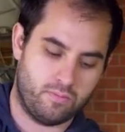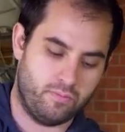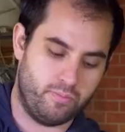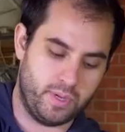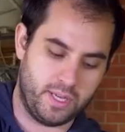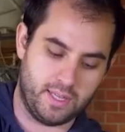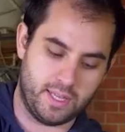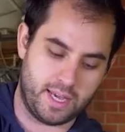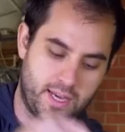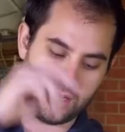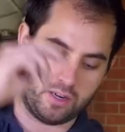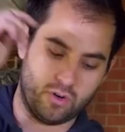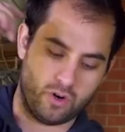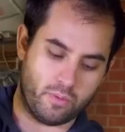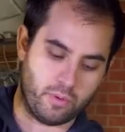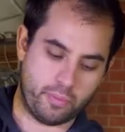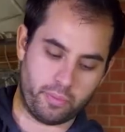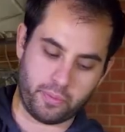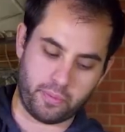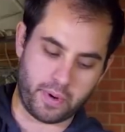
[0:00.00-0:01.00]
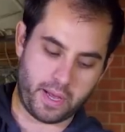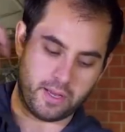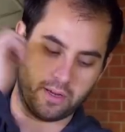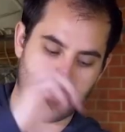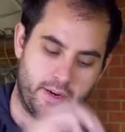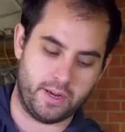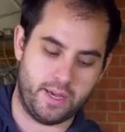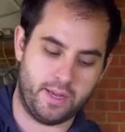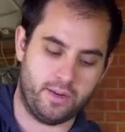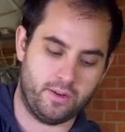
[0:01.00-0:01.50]
be like a normal
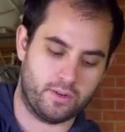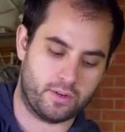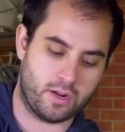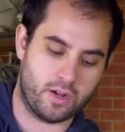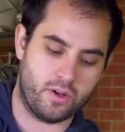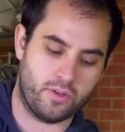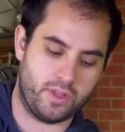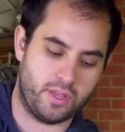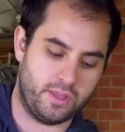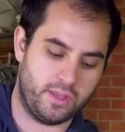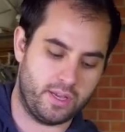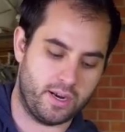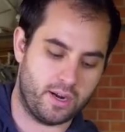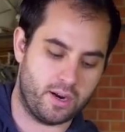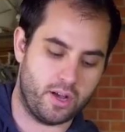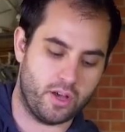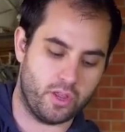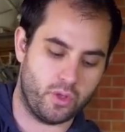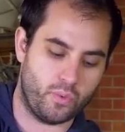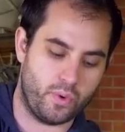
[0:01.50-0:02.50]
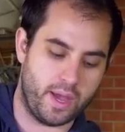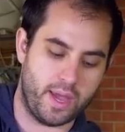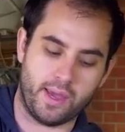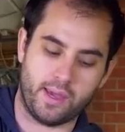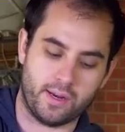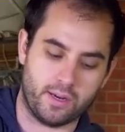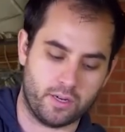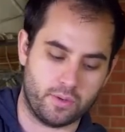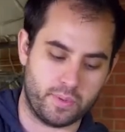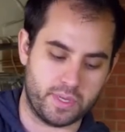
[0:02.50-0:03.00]
propeller, and it'll go in there all the way,
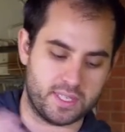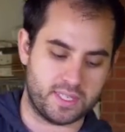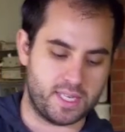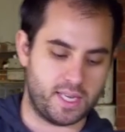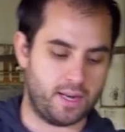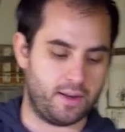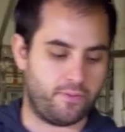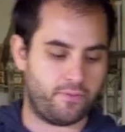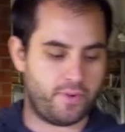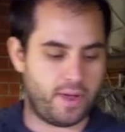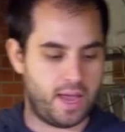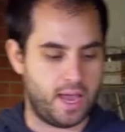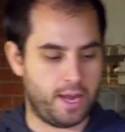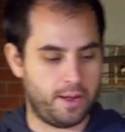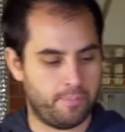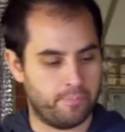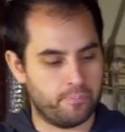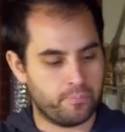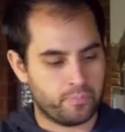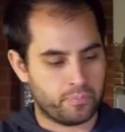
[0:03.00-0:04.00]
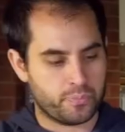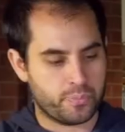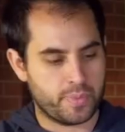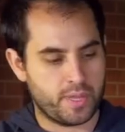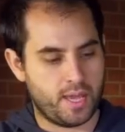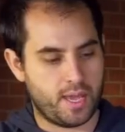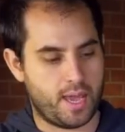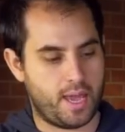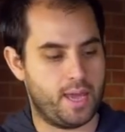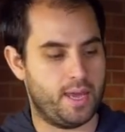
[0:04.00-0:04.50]
and it'll be seated fine.
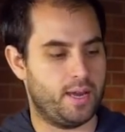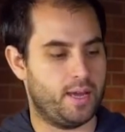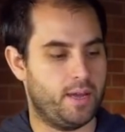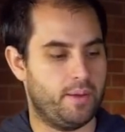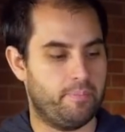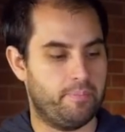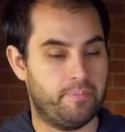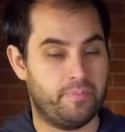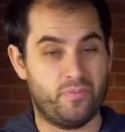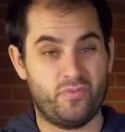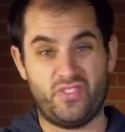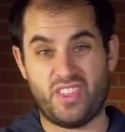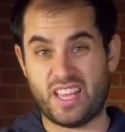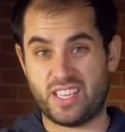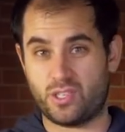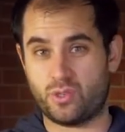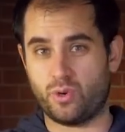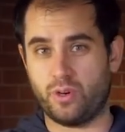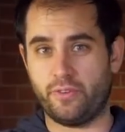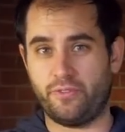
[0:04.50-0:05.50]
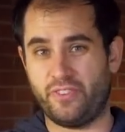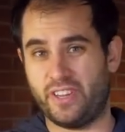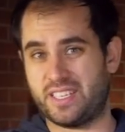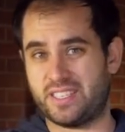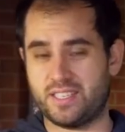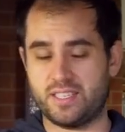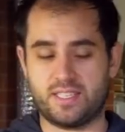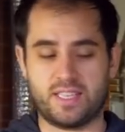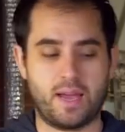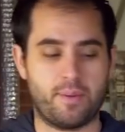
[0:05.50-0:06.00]
And that sort of
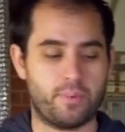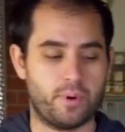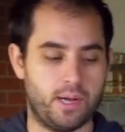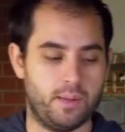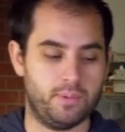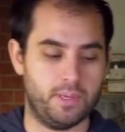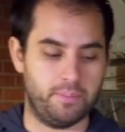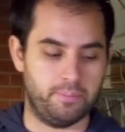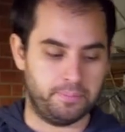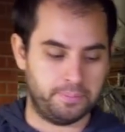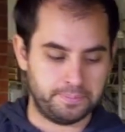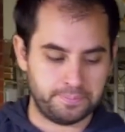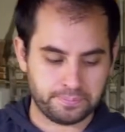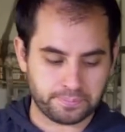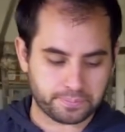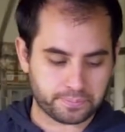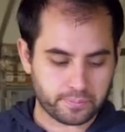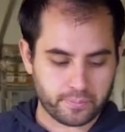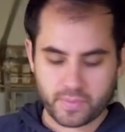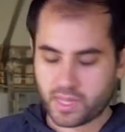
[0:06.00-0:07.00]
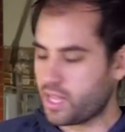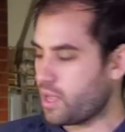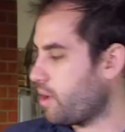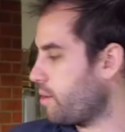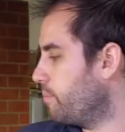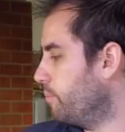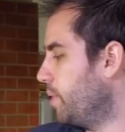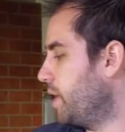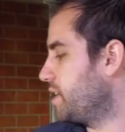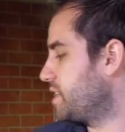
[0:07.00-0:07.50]
fixes that problem.
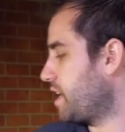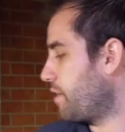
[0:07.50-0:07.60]
But